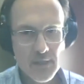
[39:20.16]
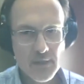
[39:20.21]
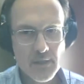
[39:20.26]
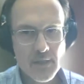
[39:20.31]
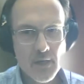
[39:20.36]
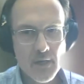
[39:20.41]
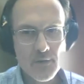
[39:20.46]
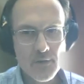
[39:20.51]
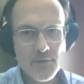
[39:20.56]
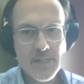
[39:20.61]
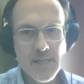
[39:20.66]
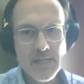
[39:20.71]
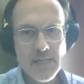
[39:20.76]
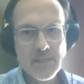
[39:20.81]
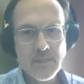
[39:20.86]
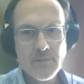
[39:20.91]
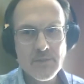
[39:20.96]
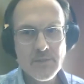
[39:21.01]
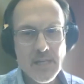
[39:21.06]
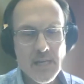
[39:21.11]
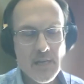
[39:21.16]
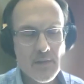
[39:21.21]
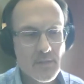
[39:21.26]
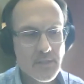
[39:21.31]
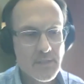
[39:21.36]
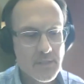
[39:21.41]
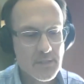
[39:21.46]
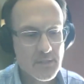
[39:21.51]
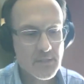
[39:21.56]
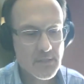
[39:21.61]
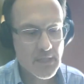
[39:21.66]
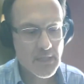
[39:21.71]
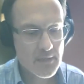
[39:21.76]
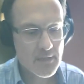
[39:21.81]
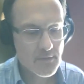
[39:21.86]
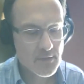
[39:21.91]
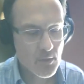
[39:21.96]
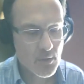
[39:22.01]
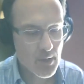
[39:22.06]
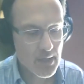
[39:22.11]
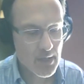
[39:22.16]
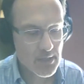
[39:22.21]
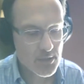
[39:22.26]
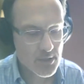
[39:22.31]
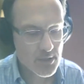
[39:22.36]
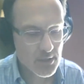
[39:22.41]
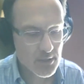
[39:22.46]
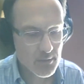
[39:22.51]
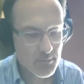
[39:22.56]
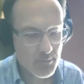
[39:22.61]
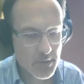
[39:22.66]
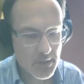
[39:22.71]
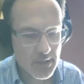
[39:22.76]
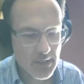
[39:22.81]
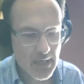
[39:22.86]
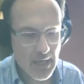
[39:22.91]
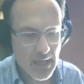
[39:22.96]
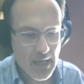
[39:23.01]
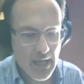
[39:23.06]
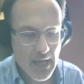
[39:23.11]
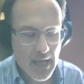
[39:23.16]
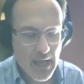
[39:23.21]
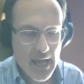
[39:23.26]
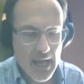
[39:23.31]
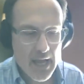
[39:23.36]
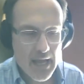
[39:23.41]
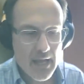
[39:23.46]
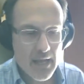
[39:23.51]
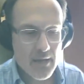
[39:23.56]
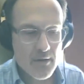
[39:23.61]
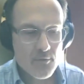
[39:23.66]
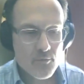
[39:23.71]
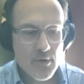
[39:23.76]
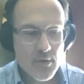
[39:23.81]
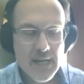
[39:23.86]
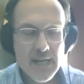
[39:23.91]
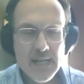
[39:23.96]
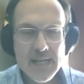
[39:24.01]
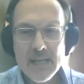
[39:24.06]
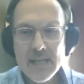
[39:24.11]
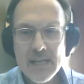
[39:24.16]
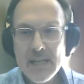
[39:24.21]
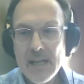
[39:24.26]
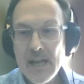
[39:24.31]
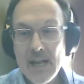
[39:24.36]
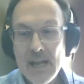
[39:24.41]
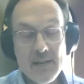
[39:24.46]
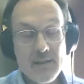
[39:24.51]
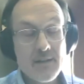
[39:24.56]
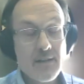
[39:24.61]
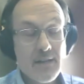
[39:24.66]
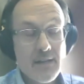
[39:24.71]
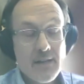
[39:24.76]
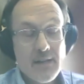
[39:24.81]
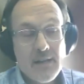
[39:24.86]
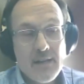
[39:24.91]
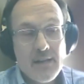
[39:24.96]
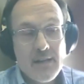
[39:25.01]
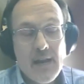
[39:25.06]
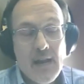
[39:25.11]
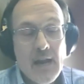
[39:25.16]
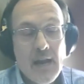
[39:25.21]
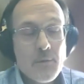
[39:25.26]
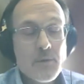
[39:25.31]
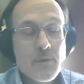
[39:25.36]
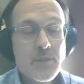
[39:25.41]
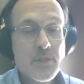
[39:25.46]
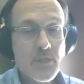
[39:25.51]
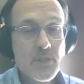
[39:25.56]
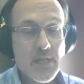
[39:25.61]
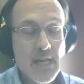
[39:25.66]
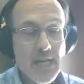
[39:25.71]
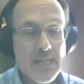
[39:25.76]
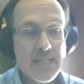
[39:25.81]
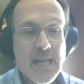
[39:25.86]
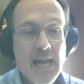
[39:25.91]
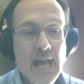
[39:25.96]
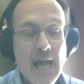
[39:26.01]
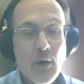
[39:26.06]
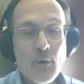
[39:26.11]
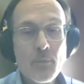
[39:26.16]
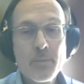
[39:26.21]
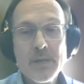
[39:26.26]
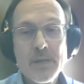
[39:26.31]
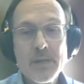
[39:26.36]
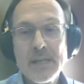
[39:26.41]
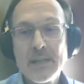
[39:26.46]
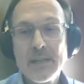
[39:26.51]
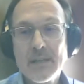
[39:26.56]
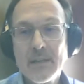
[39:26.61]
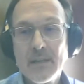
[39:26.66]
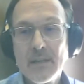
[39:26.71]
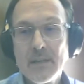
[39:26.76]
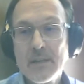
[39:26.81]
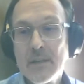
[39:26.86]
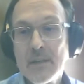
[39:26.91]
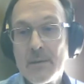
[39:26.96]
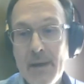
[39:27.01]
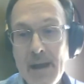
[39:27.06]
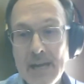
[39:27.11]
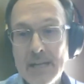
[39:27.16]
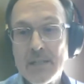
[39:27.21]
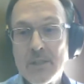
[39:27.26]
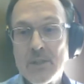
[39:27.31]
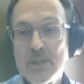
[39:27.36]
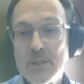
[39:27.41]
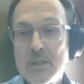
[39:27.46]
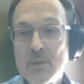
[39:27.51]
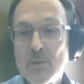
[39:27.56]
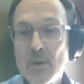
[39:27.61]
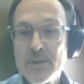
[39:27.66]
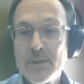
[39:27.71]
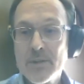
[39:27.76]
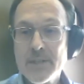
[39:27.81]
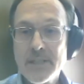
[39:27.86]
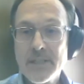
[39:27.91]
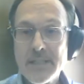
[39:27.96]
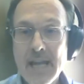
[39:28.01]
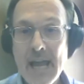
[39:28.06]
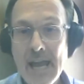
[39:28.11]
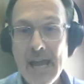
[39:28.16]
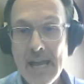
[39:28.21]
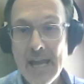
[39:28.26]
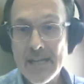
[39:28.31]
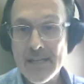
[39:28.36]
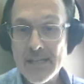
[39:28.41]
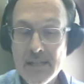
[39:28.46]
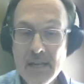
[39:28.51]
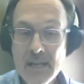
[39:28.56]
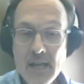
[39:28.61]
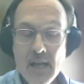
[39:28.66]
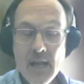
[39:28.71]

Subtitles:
the context of Sarah's question, but really, I would suggest helping the manager to understand